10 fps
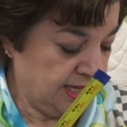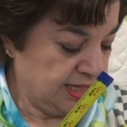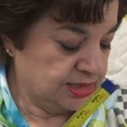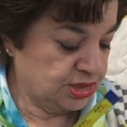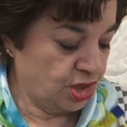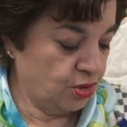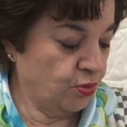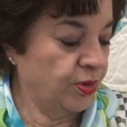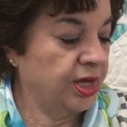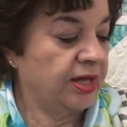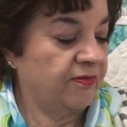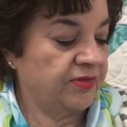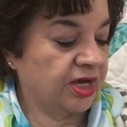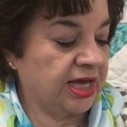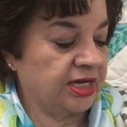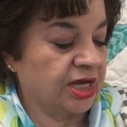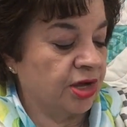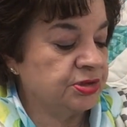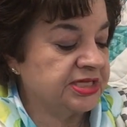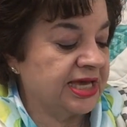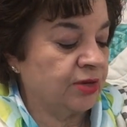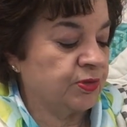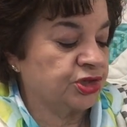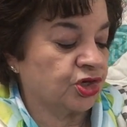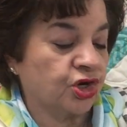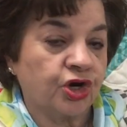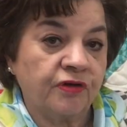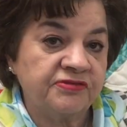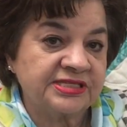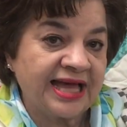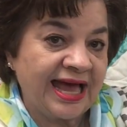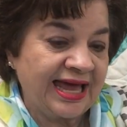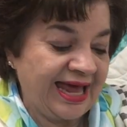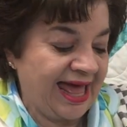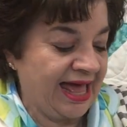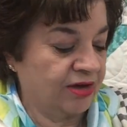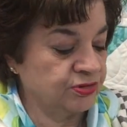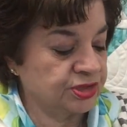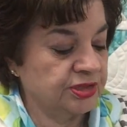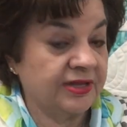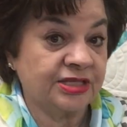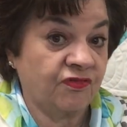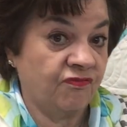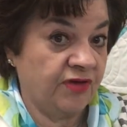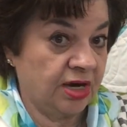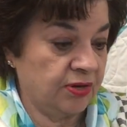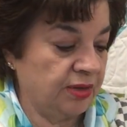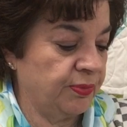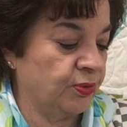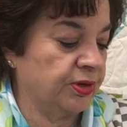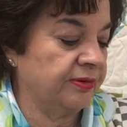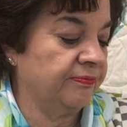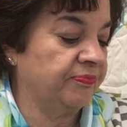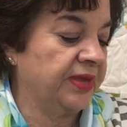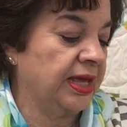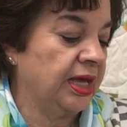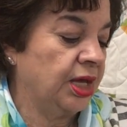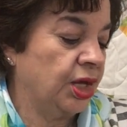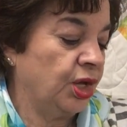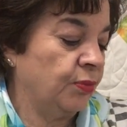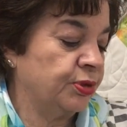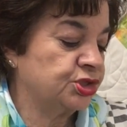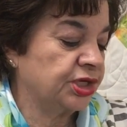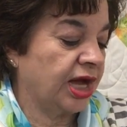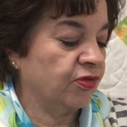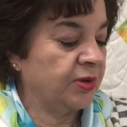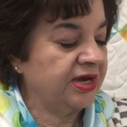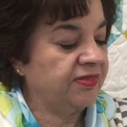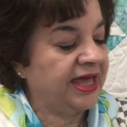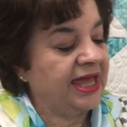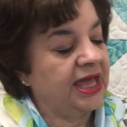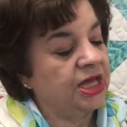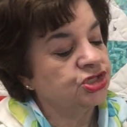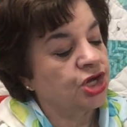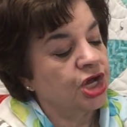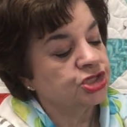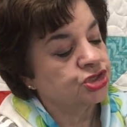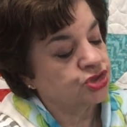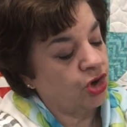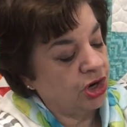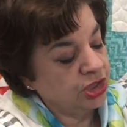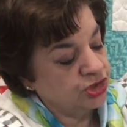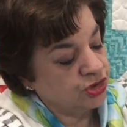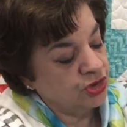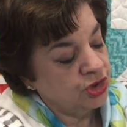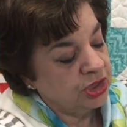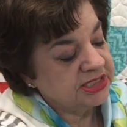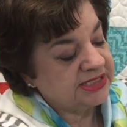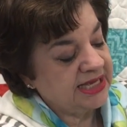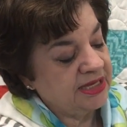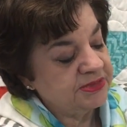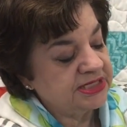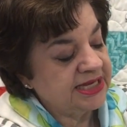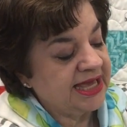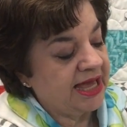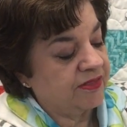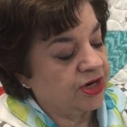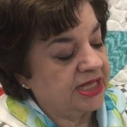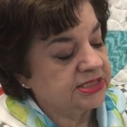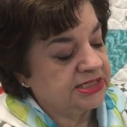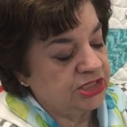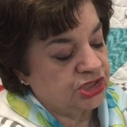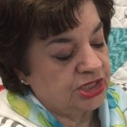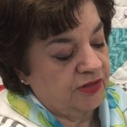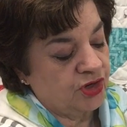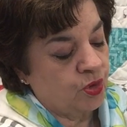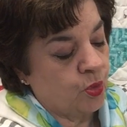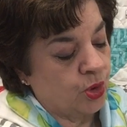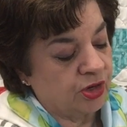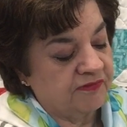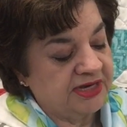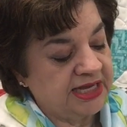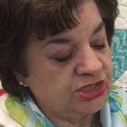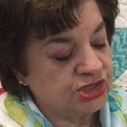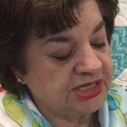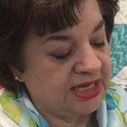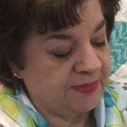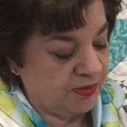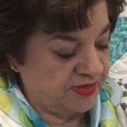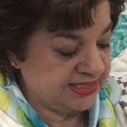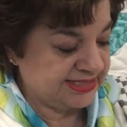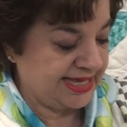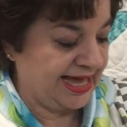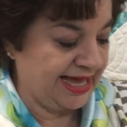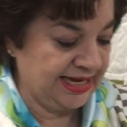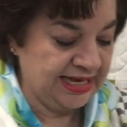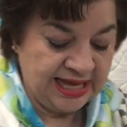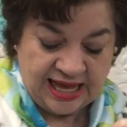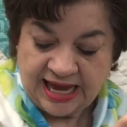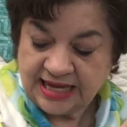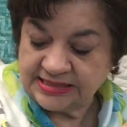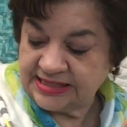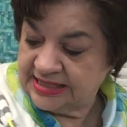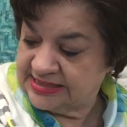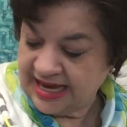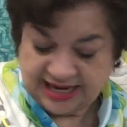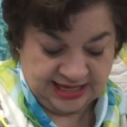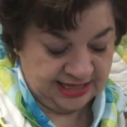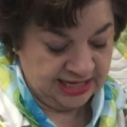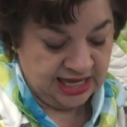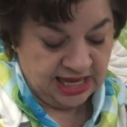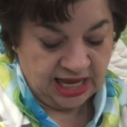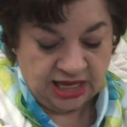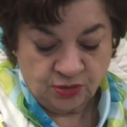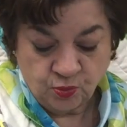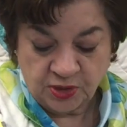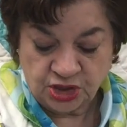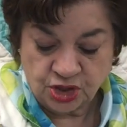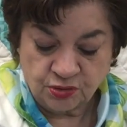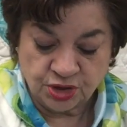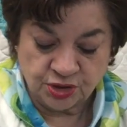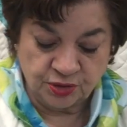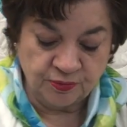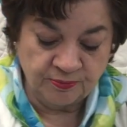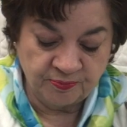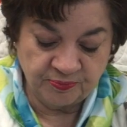So it goes in with the curved side out. That's very important. Push it all the way to the edge. Start your seams together and stitch another 1/4 inch seam on this side and zigzag it. And when you do,